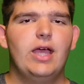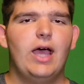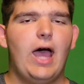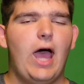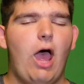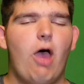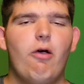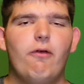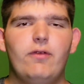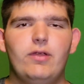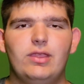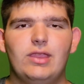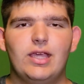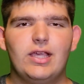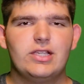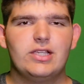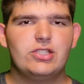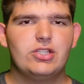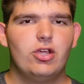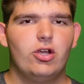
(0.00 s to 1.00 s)
how
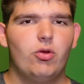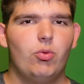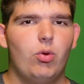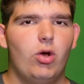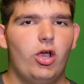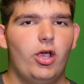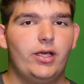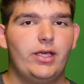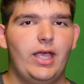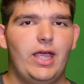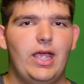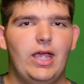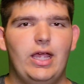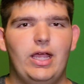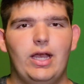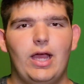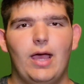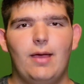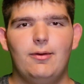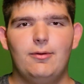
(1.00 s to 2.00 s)
everything's going to work,
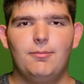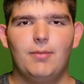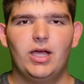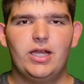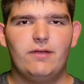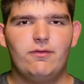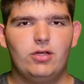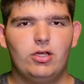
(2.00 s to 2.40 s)
and I might